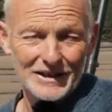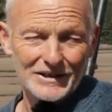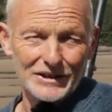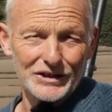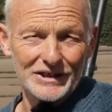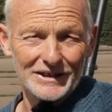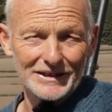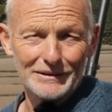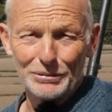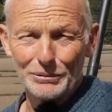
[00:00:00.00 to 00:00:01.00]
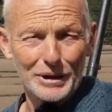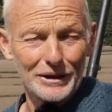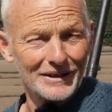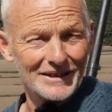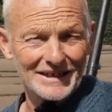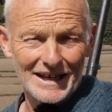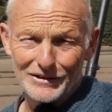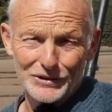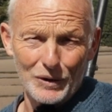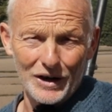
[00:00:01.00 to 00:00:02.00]
so she's a simple boat that
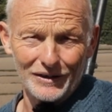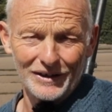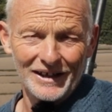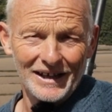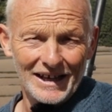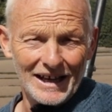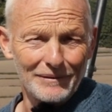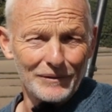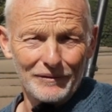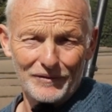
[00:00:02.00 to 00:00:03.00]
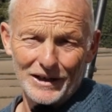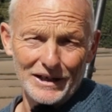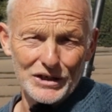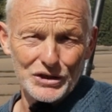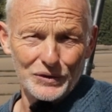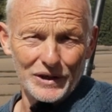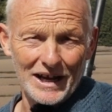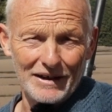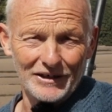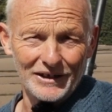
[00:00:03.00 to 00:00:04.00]
sails well, and we've really enjoyed
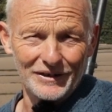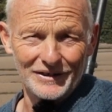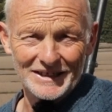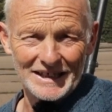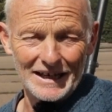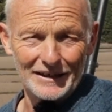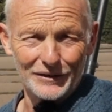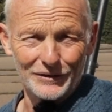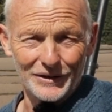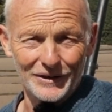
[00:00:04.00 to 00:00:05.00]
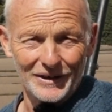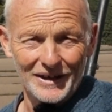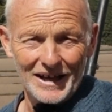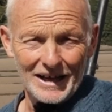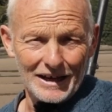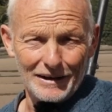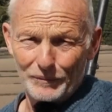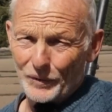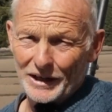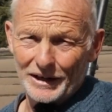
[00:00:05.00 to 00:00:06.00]
having her and sailing on her.
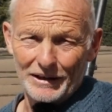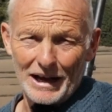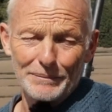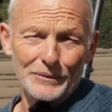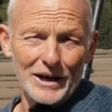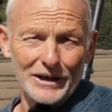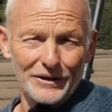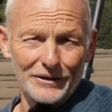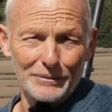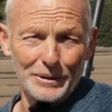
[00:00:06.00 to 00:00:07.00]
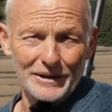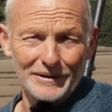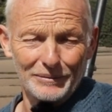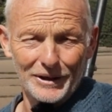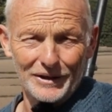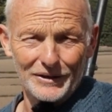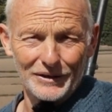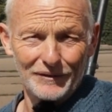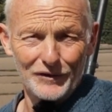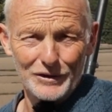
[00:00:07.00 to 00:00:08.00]
We're going to upgrade her a bit, and we're going to
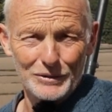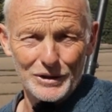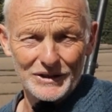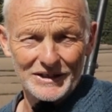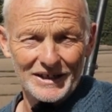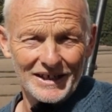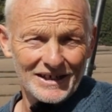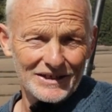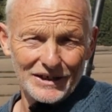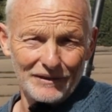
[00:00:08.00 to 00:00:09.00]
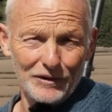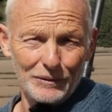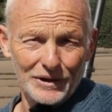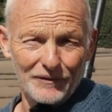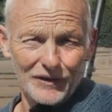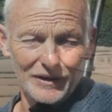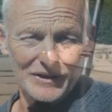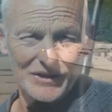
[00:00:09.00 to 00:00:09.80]
do a few mods, so if you want to follow